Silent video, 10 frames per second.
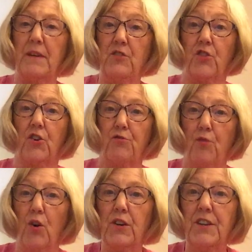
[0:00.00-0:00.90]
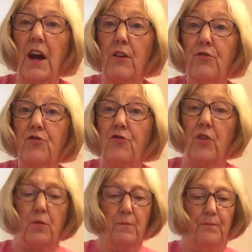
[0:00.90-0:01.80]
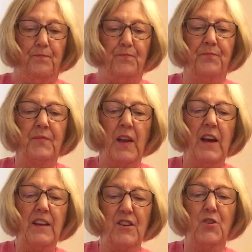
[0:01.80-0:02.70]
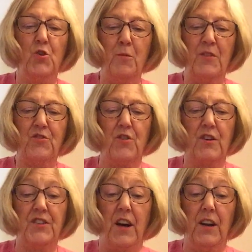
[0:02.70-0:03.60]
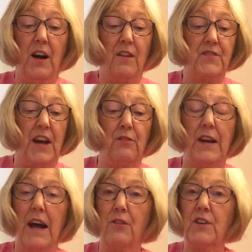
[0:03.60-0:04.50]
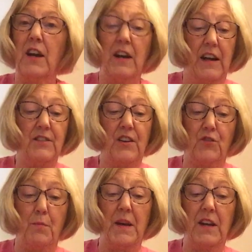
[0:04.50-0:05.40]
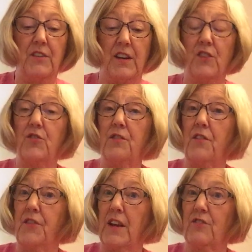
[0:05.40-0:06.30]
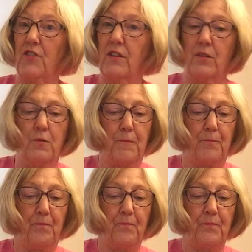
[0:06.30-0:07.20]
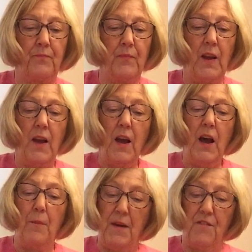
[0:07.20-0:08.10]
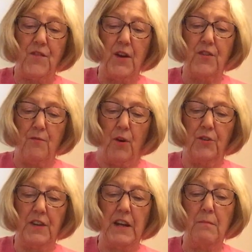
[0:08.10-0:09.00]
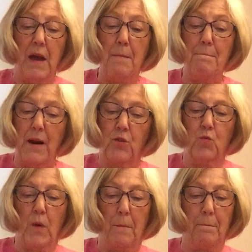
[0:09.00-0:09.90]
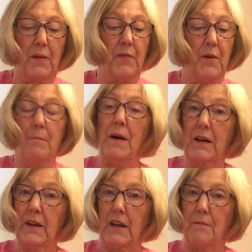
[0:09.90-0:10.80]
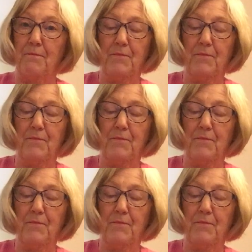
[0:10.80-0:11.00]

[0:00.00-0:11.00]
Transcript: into crocodile stew." The enormous crocodile laughed out loud and disappeared into the thick jungle. A bit further on he met Mugglewump, the monkey.